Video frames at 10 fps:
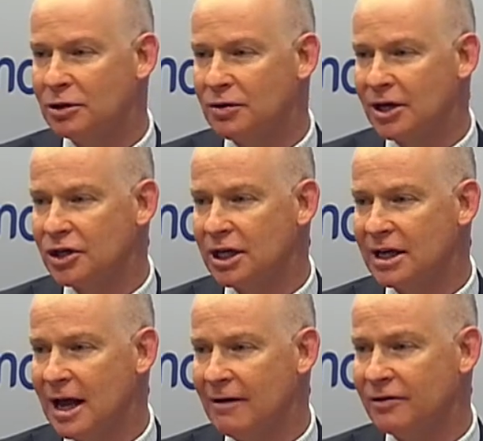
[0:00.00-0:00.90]
to actually
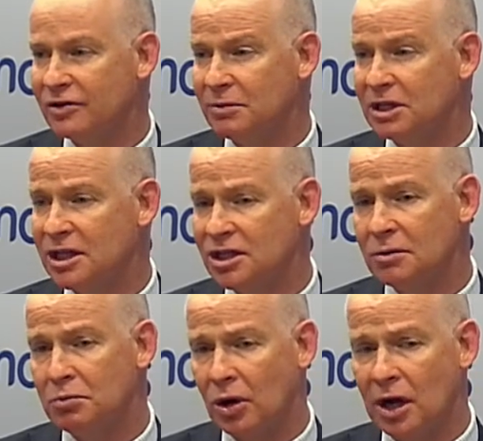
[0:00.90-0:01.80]
have some
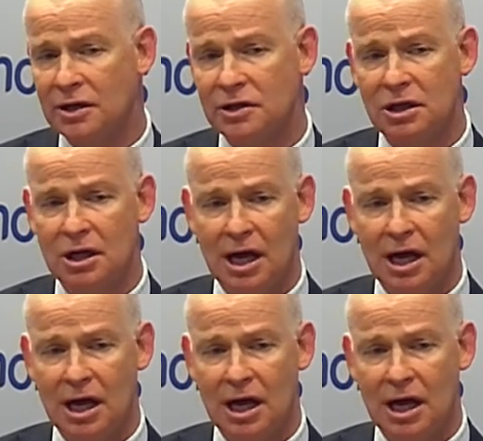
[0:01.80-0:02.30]
existing products